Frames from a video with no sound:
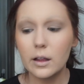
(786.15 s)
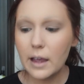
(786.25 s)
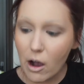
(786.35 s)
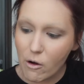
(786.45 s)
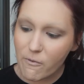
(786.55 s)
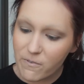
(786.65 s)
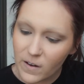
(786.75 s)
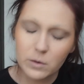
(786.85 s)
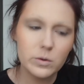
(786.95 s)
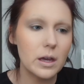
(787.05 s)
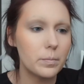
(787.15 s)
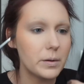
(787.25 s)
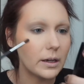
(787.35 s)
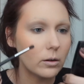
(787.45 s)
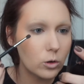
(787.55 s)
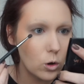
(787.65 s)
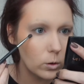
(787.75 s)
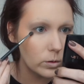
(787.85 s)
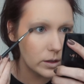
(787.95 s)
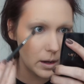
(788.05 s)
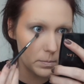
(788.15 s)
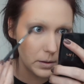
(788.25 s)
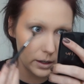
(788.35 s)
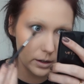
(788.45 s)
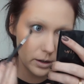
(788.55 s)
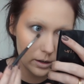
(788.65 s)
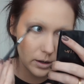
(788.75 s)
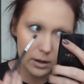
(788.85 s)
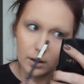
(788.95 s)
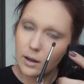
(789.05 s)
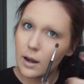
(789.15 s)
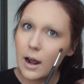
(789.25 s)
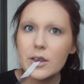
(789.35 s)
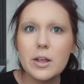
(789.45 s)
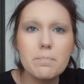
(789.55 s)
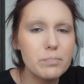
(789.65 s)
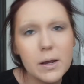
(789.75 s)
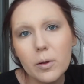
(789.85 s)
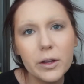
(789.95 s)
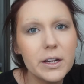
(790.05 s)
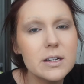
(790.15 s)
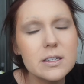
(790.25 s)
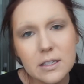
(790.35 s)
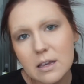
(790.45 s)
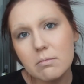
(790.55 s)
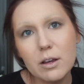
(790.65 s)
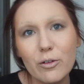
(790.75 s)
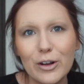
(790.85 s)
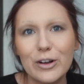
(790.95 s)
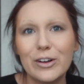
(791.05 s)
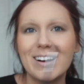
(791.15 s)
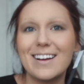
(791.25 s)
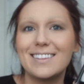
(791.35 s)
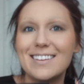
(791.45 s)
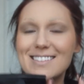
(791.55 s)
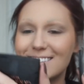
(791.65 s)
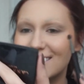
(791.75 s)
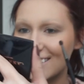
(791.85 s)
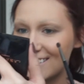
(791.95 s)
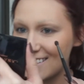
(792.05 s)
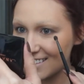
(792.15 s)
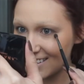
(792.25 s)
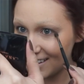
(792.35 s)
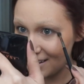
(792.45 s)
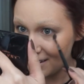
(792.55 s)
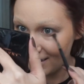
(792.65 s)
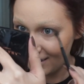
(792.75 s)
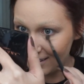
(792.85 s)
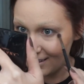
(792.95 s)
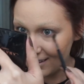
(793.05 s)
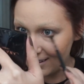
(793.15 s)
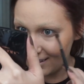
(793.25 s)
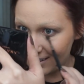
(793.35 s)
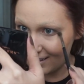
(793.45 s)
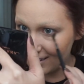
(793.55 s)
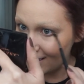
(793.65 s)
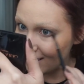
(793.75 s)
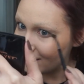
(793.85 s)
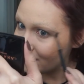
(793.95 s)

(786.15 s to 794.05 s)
How fun would that be? How cool would that be? And then people need to see me recreate these looks. Uh.